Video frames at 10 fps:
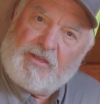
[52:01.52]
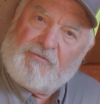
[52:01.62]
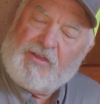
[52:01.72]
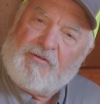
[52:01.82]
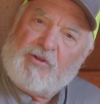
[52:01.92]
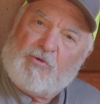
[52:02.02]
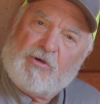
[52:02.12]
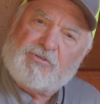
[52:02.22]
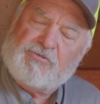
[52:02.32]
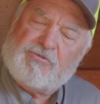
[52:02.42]
If you have any
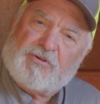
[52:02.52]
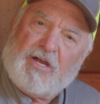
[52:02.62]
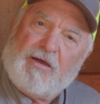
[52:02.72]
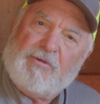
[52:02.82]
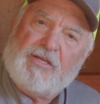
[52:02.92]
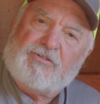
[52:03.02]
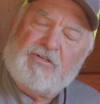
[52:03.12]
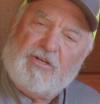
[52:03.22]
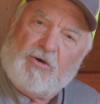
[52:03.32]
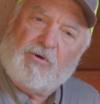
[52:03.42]
questions or comments,
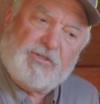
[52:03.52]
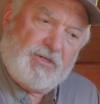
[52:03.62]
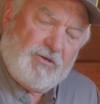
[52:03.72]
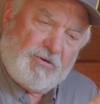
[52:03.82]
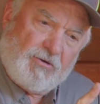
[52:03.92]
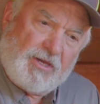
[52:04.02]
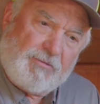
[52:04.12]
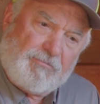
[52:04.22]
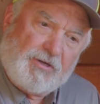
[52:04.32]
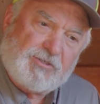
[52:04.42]
you know what to do. Go ahead
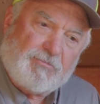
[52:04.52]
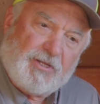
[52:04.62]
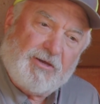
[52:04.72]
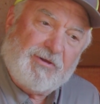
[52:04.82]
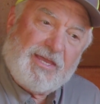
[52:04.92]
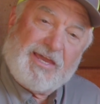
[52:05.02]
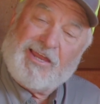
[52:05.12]
and post them below.